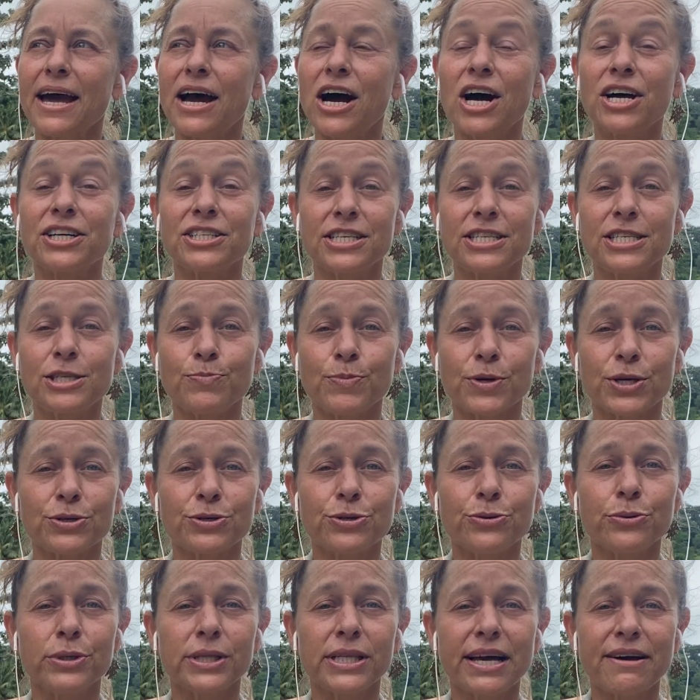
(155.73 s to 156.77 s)
on a
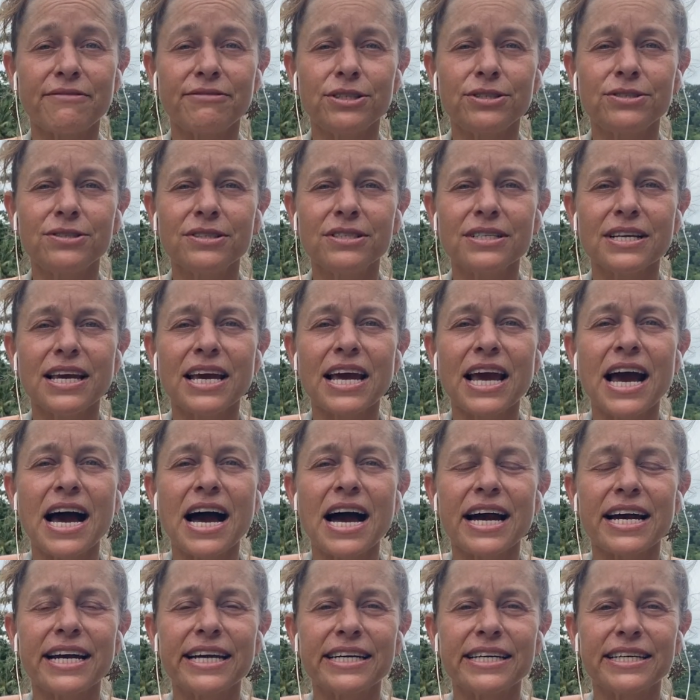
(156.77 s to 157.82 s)
spiritual level,
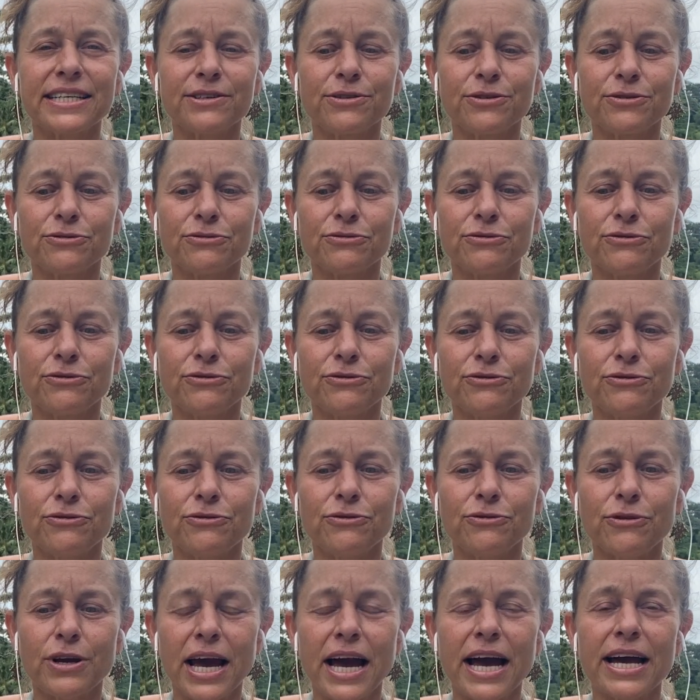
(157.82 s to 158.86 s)
I
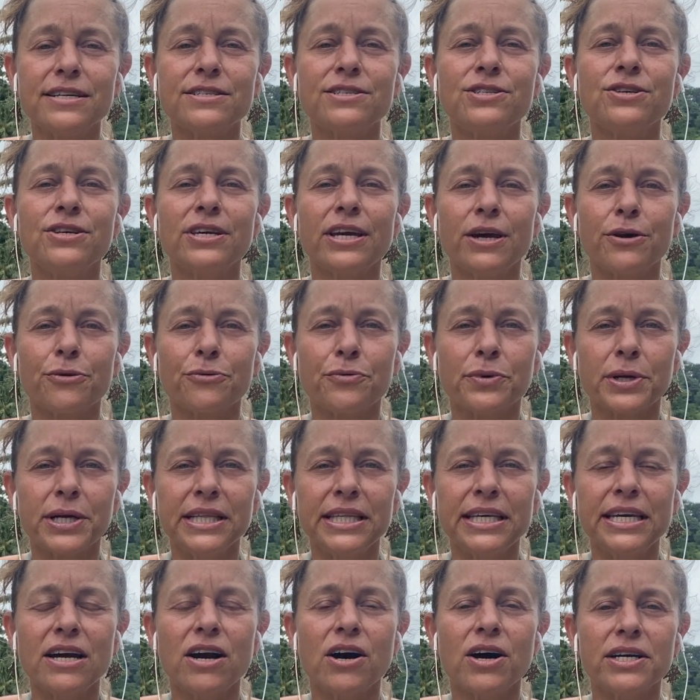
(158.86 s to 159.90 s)
had to get
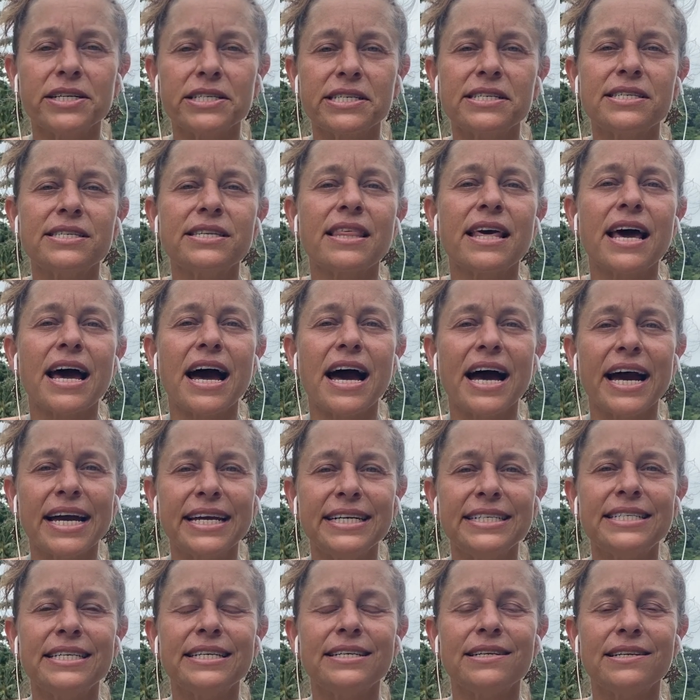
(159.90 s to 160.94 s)
really honest that I
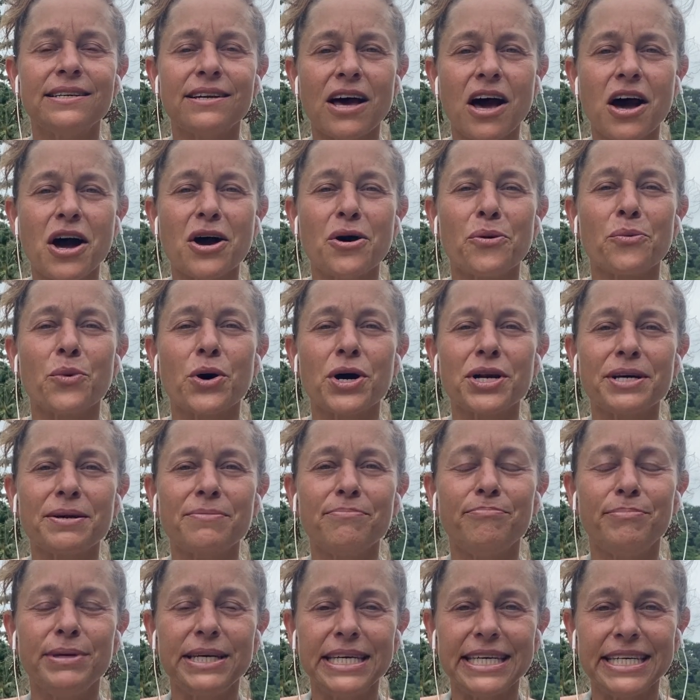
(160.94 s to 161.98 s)
did not want to
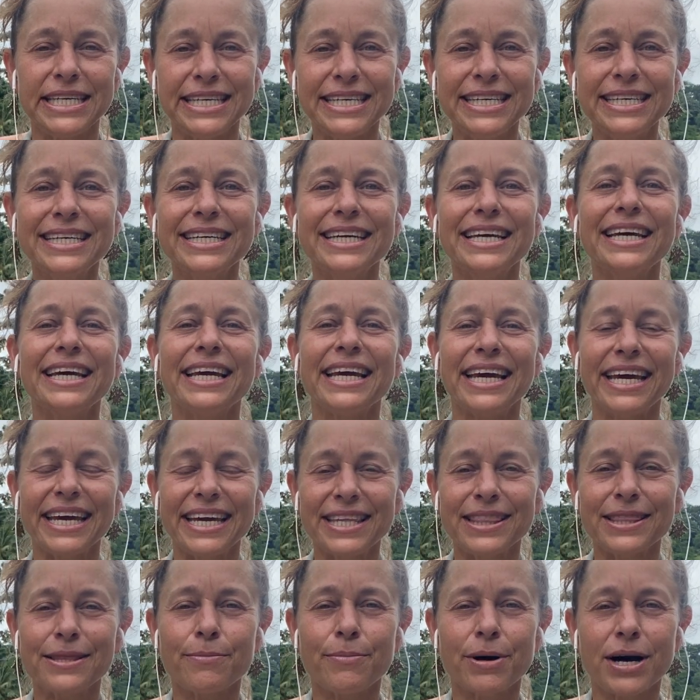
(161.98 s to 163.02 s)
be
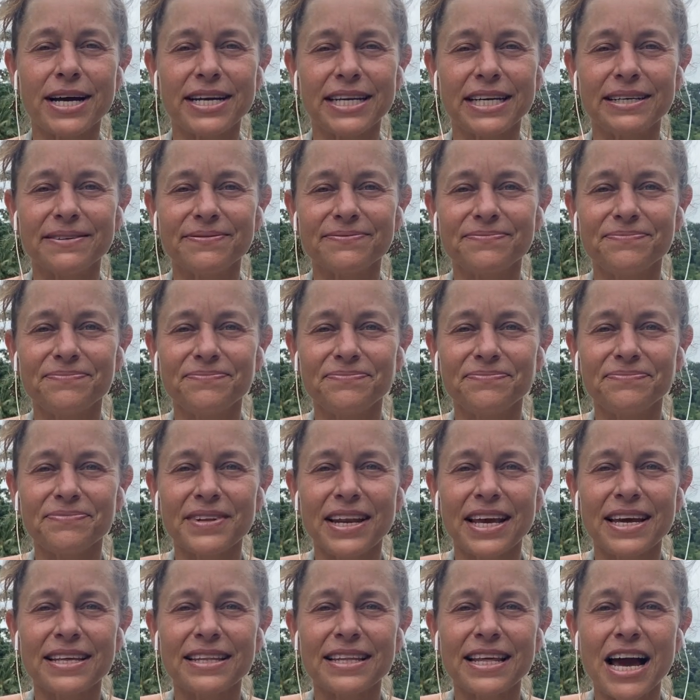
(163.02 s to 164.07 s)
in the body.
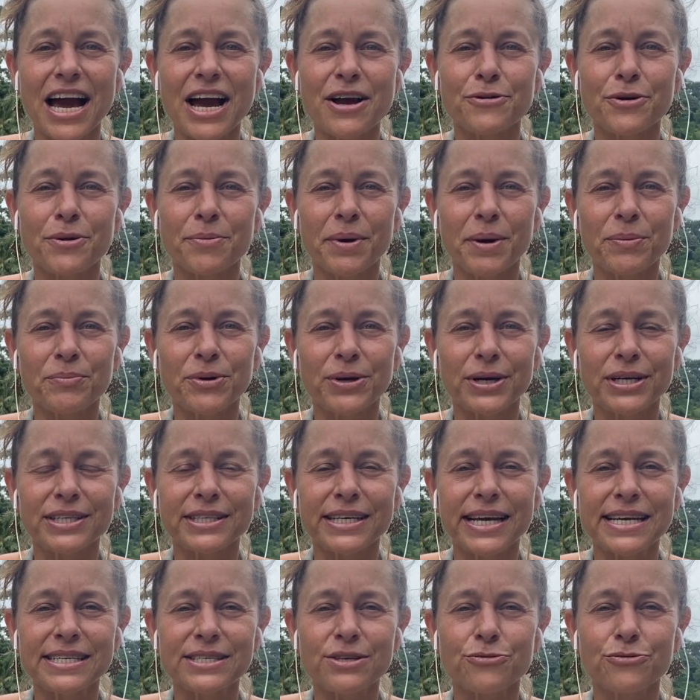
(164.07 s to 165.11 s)
I remember
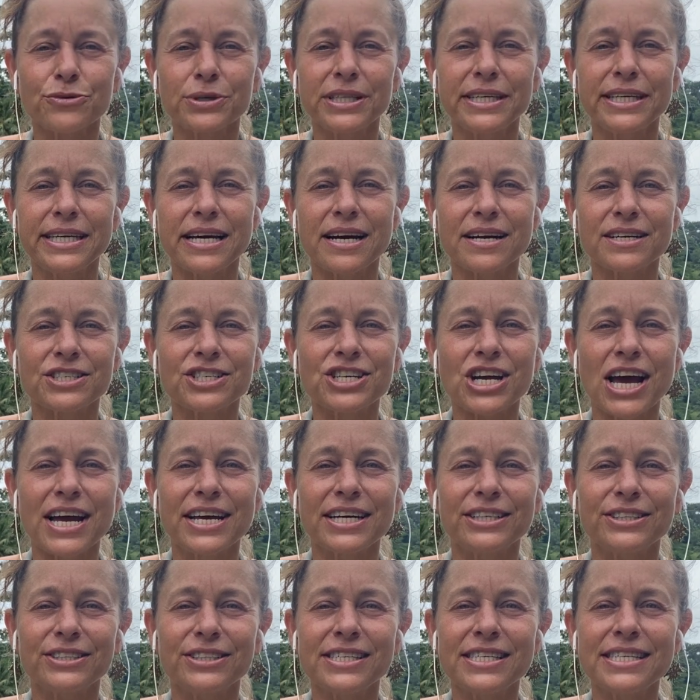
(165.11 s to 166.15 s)
as a really young
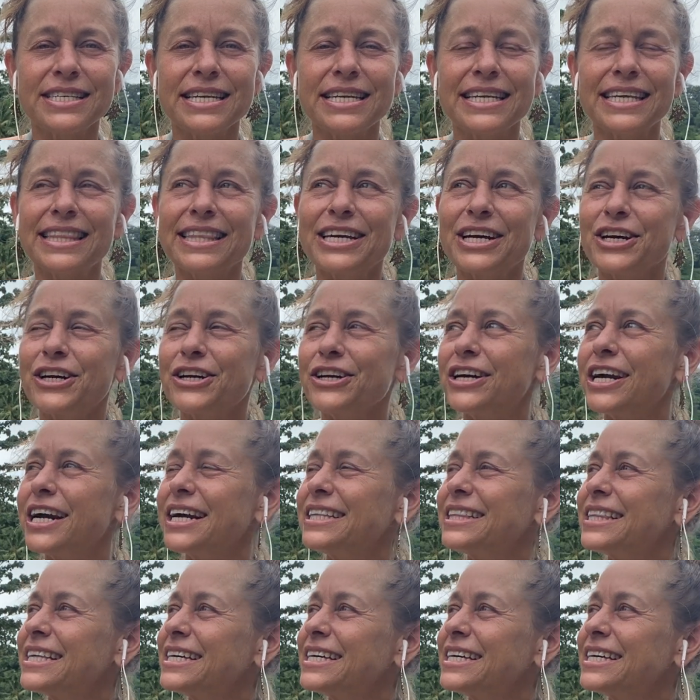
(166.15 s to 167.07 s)
child sitting there